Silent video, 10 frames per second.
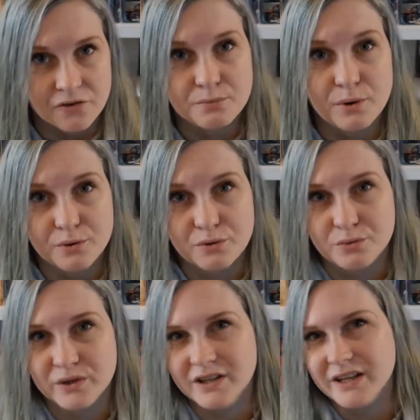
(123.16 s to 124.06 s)
of both,
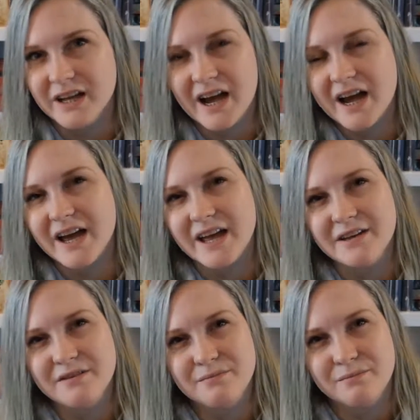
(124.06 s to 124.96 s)
really.
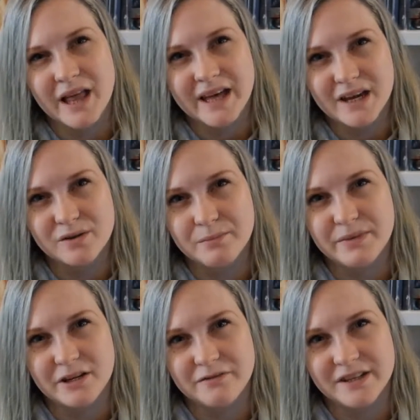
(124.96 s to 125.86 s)
I plan out a
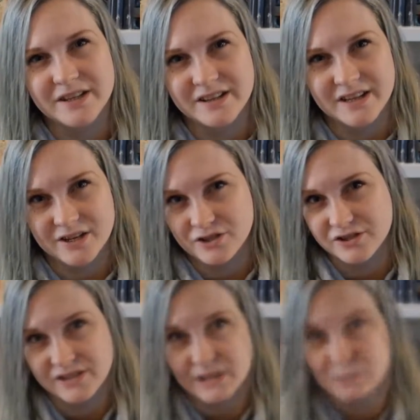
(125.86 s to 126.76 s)
bit of it and then
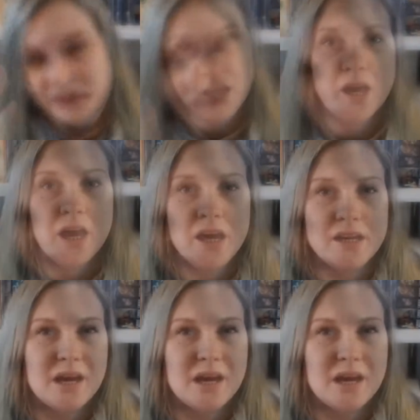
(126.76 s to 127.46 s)
just see what happens.